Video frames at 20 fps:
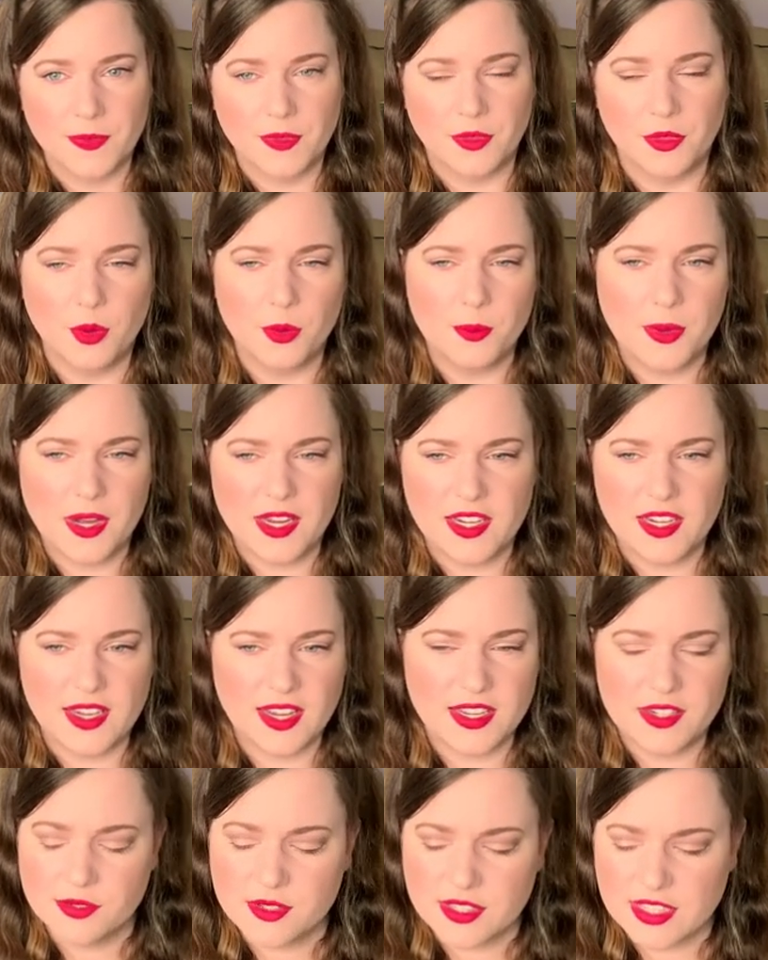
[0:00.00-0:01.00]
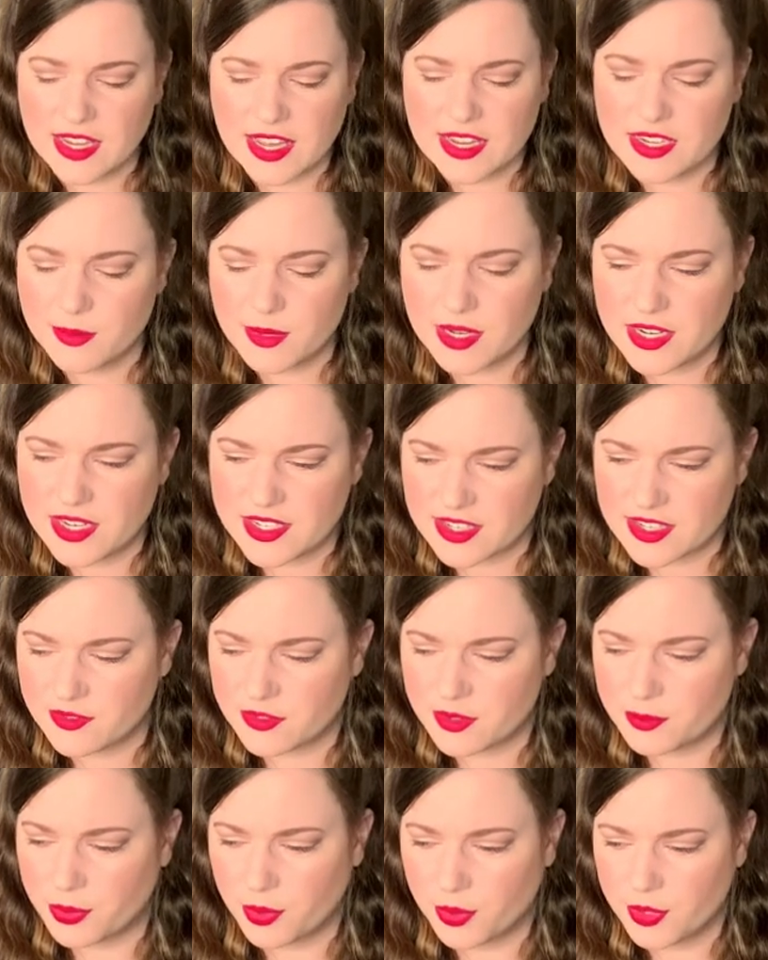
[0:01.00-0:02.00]
Nobody, I don't think anybody has
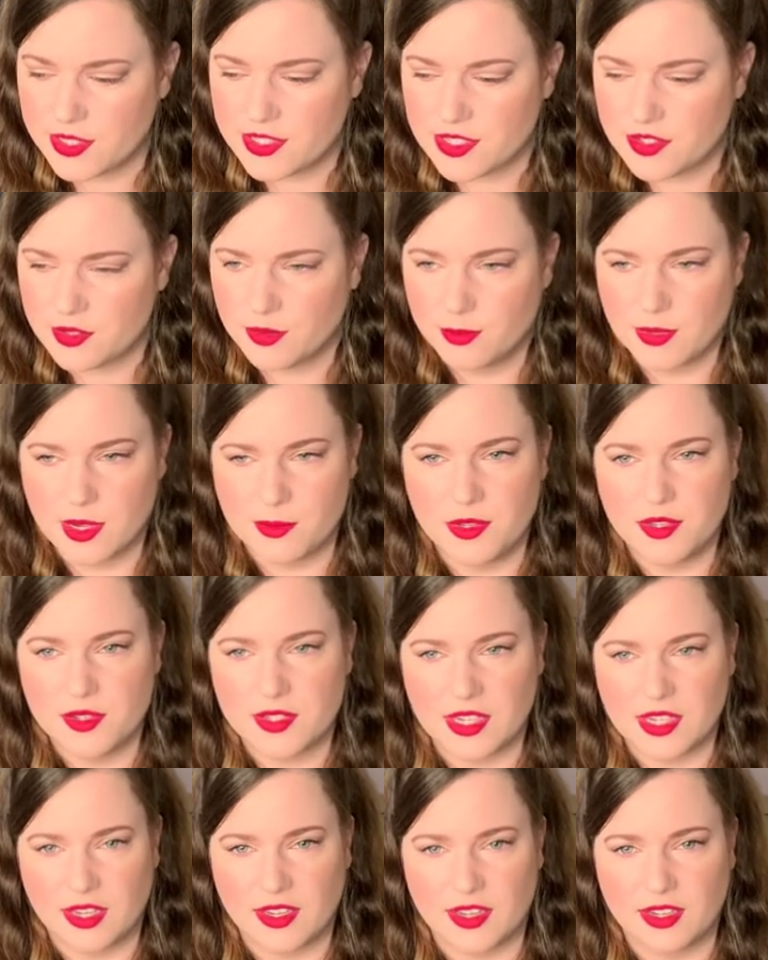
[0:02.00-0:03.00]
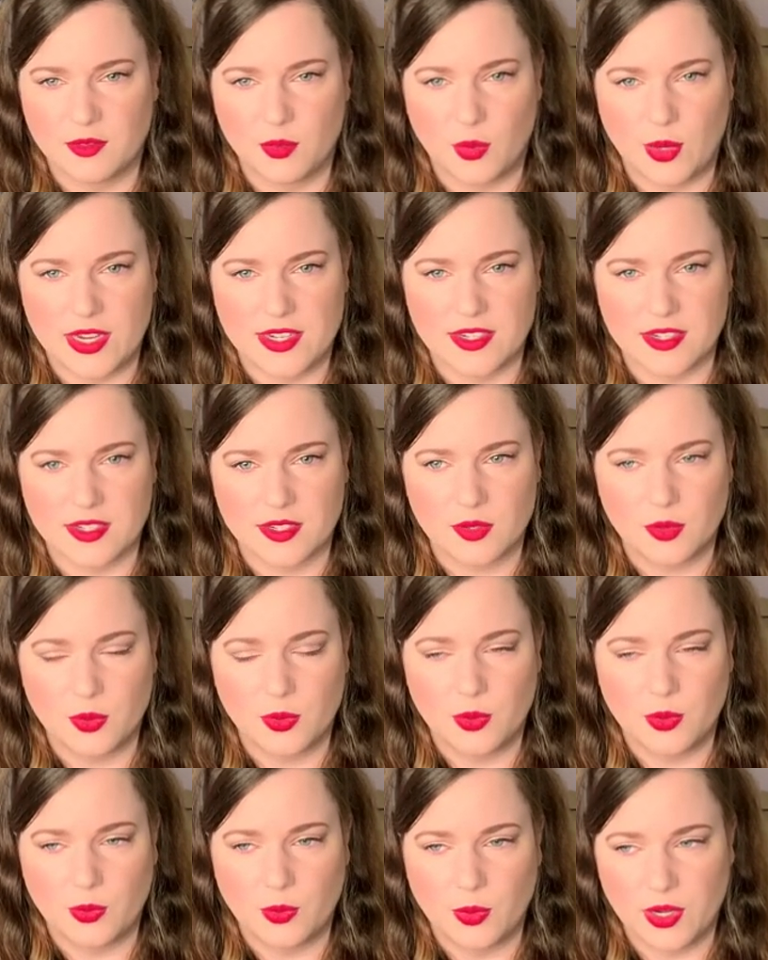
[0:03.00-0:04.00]
ever pointed to my music and went,
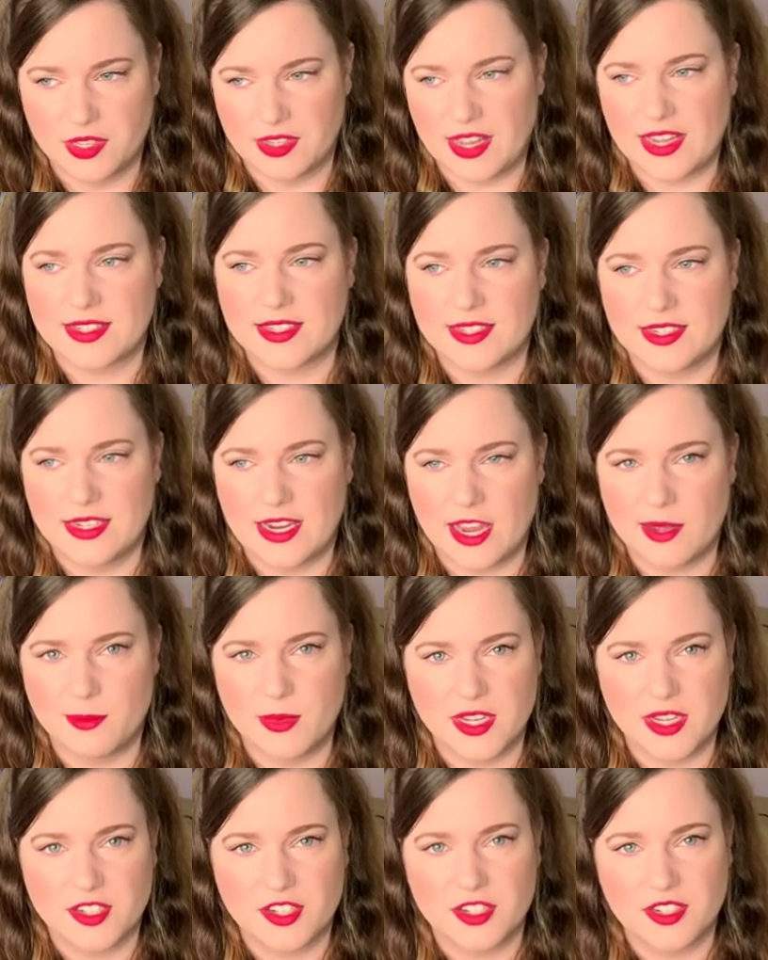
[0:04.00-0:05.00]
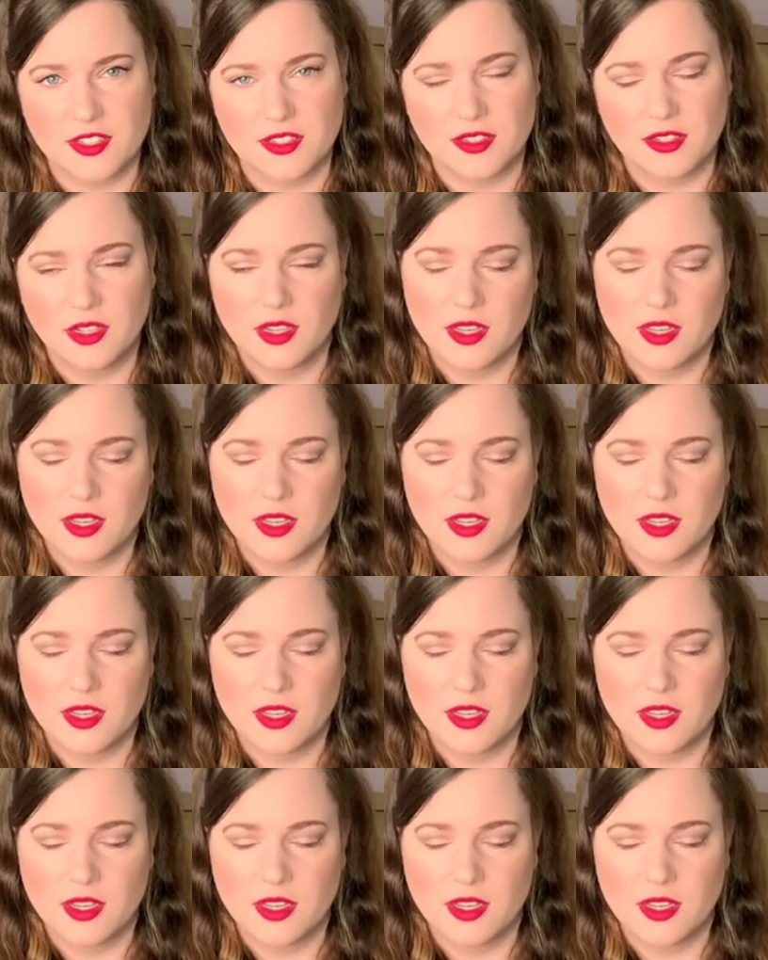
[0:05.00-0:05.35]
well, that's Damage.